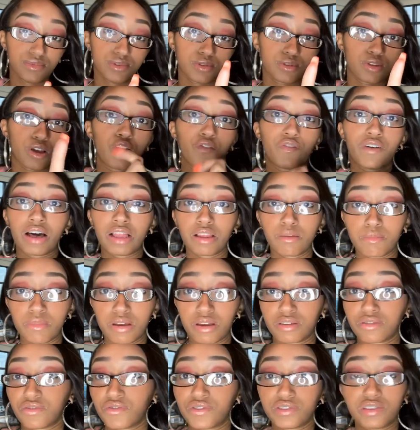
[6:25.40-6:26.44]
don't follow
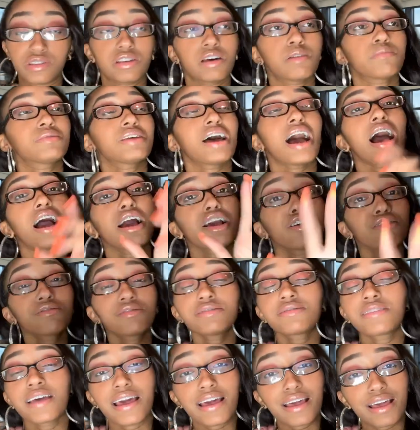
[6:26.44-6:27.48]
my footsteps. I used
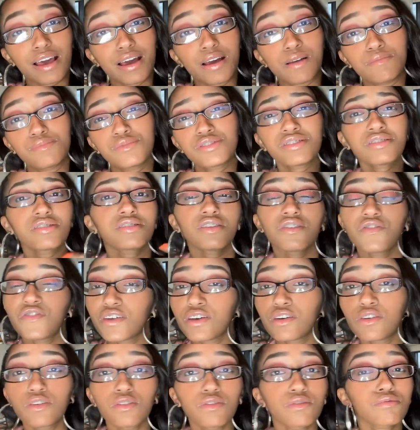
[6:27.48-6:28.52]
to take them just to
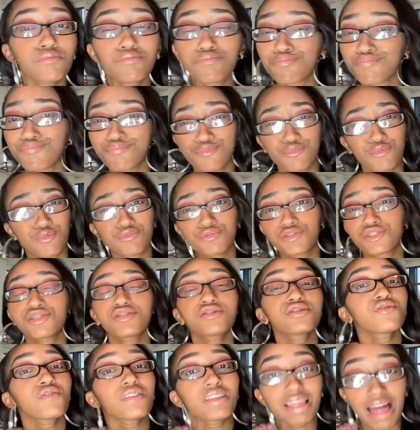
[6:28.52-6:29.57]
feel, just
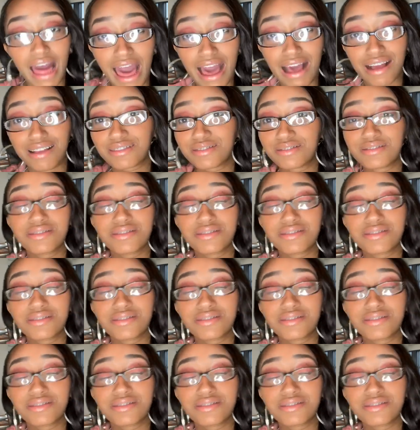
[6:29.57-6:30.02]
to relax.